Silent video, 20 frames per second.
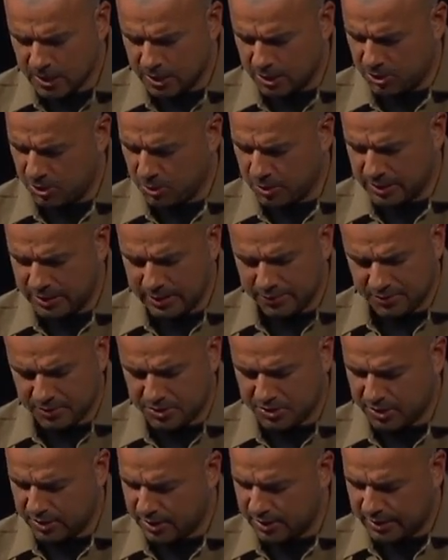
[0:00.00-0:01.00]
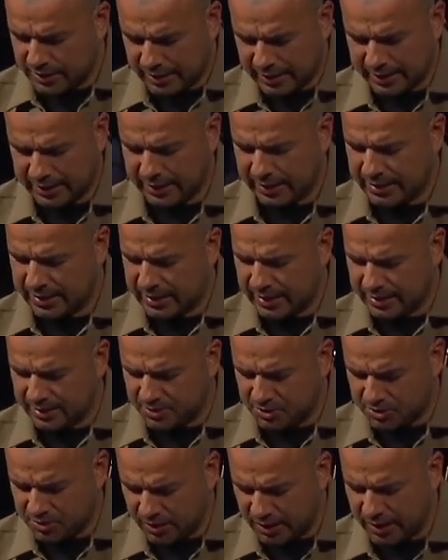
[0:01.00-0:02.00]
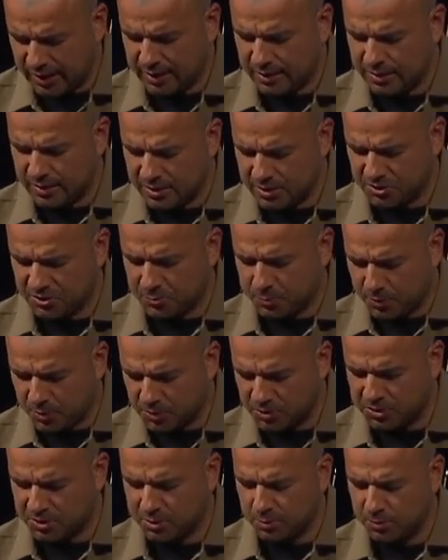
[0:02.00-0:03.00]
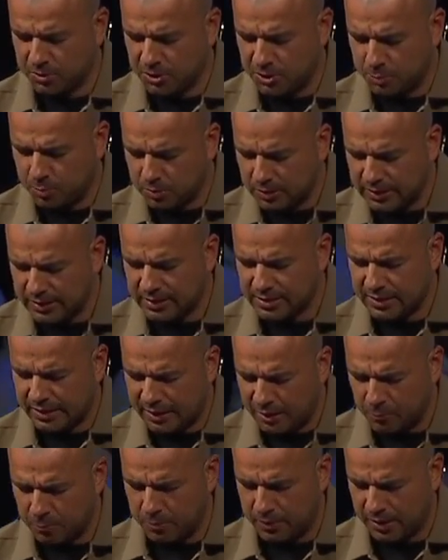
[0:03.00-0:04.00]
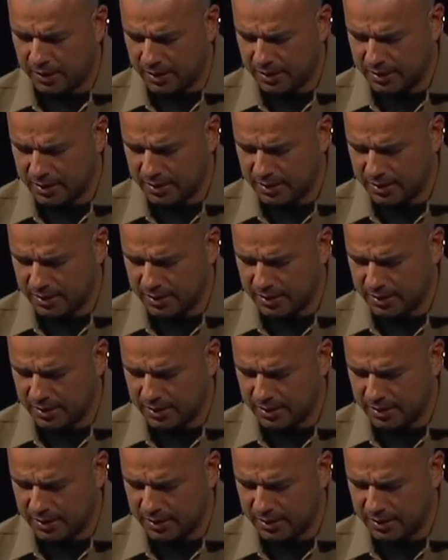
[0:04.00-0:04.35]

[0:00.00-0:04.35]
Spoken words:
You could even say, God, I can't stand this person. Would you please help me?